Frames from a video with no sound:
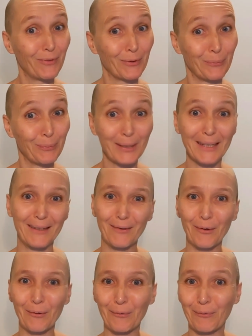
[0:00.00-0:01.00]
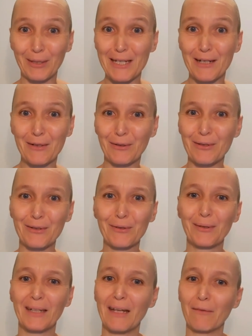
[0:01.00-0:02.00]
to bring, or what you could
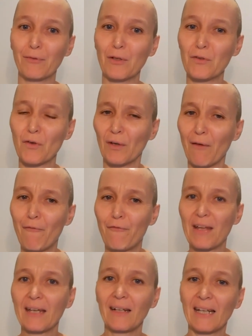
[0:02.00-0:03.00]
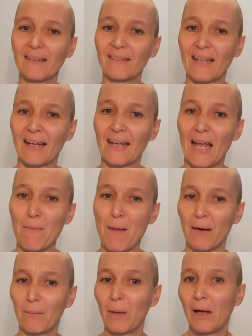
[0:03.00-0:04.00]
do in your future, the feelings that came
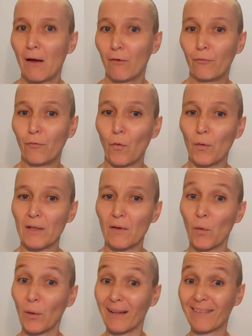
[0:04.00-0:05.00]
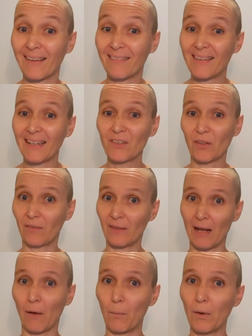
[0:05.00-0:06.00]
up for you, or the sensations
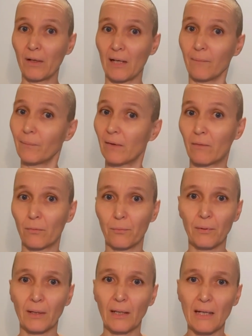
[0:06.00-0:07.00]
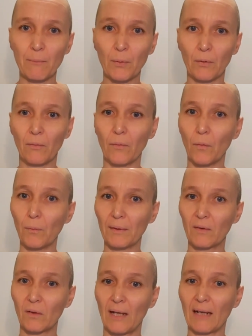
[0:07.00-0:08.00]
in our body. It's really important to
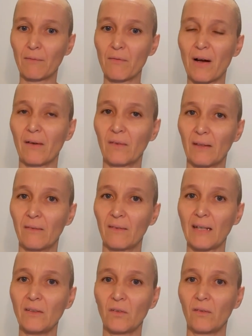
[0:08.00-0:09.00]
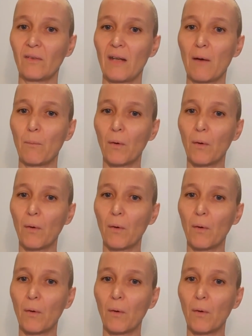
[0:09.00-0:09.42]
always connect with our sensations in our